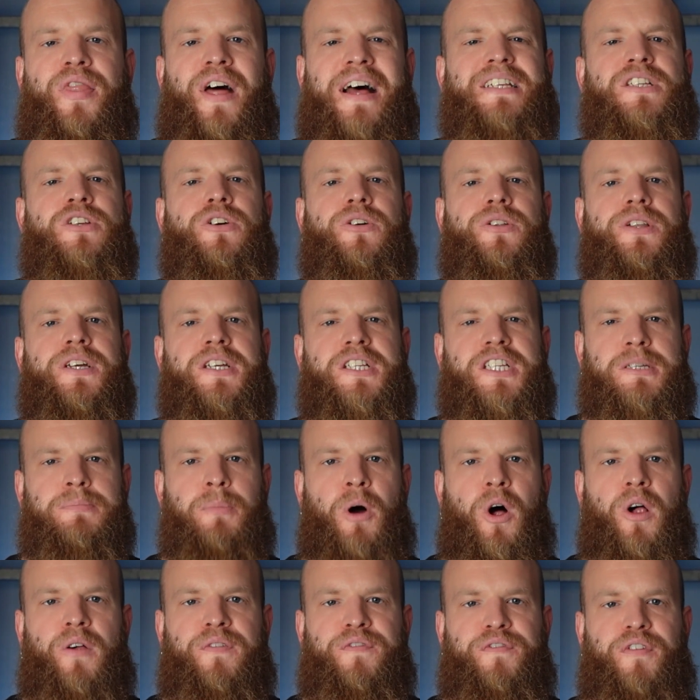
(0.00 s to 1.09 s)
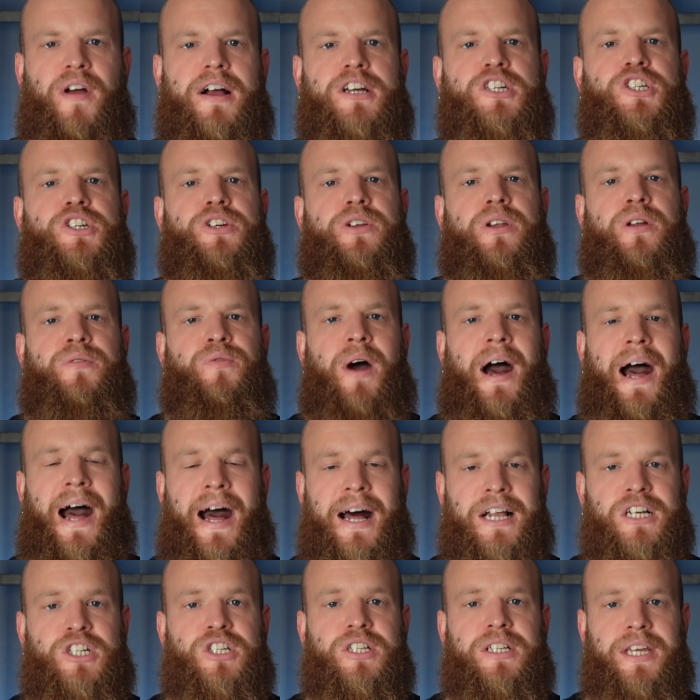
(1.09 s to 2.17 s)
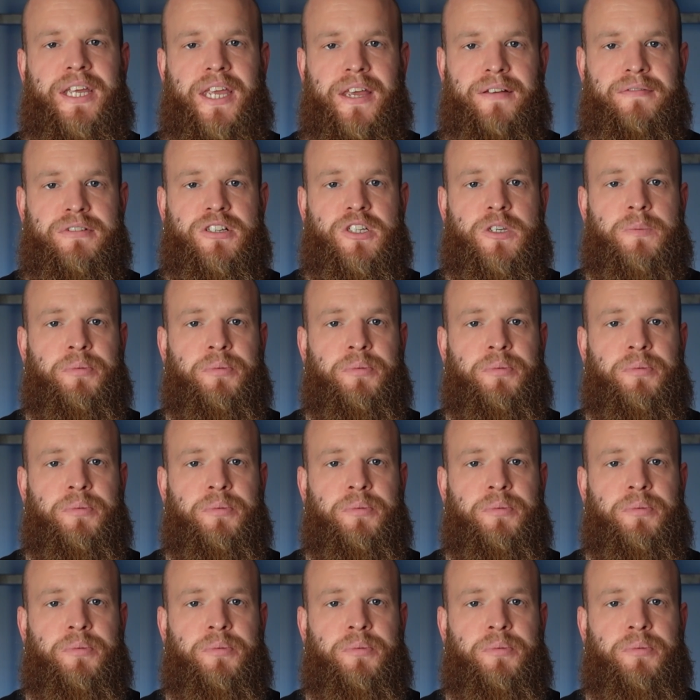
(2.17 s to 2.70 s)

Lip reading: that's only a small fraction of what actually gives us